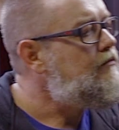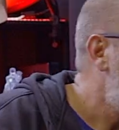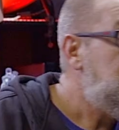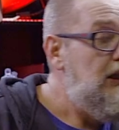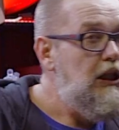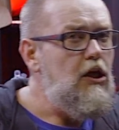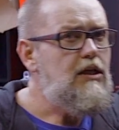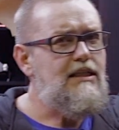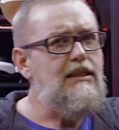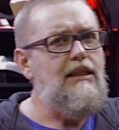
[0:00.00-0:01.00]
It
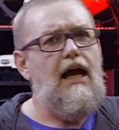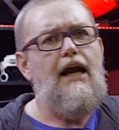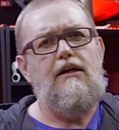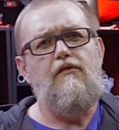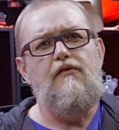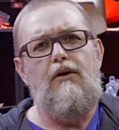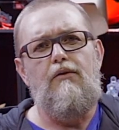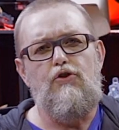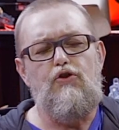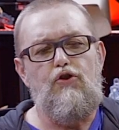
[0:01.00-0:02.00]
looks like a
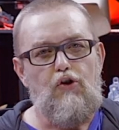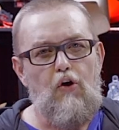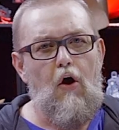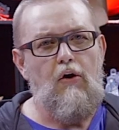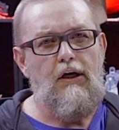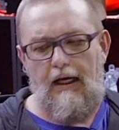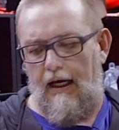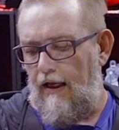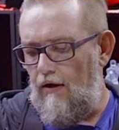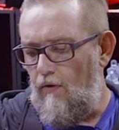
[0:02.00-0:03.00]
very strong
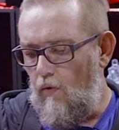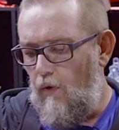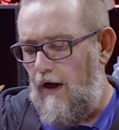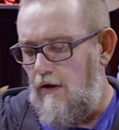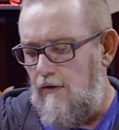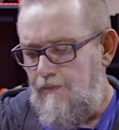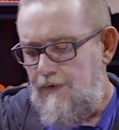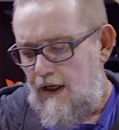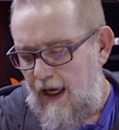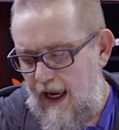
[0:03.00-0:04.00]
and well
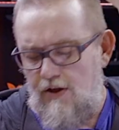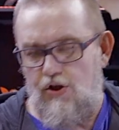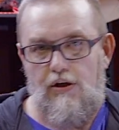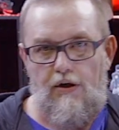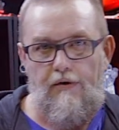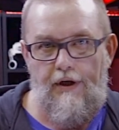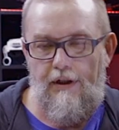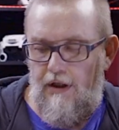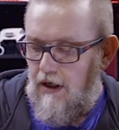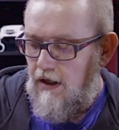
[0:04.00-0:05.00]

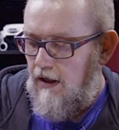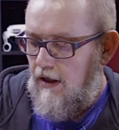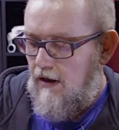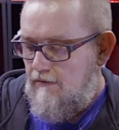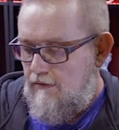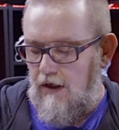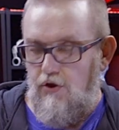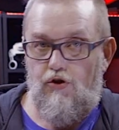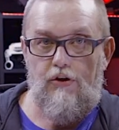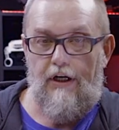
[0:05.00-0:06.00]
engineered
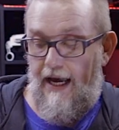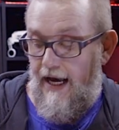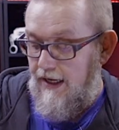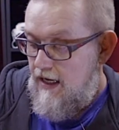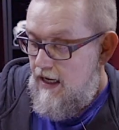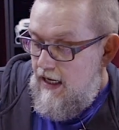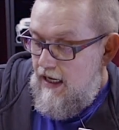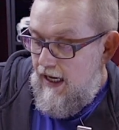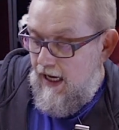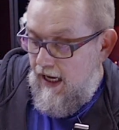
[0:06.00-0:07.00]
extruder head.
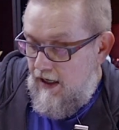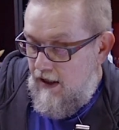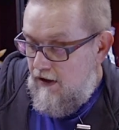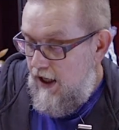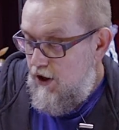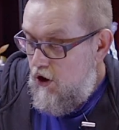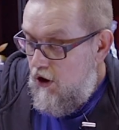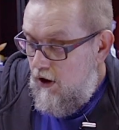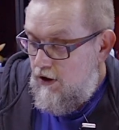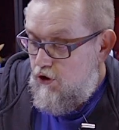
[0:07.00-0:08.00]
And they
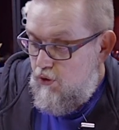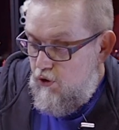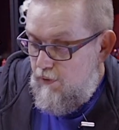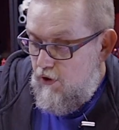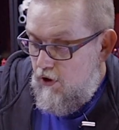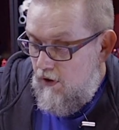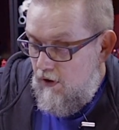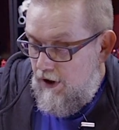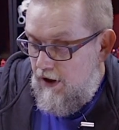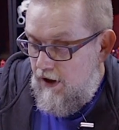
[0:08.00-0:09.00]
call it turbo
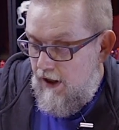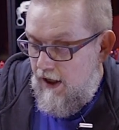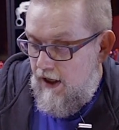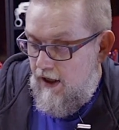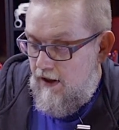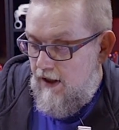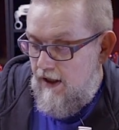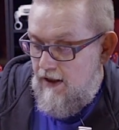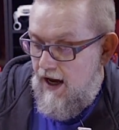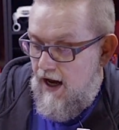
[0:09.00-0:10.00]
cooler, and
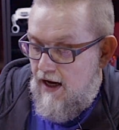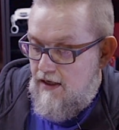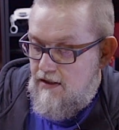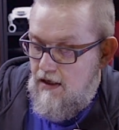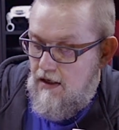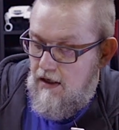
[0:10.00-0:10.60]
it has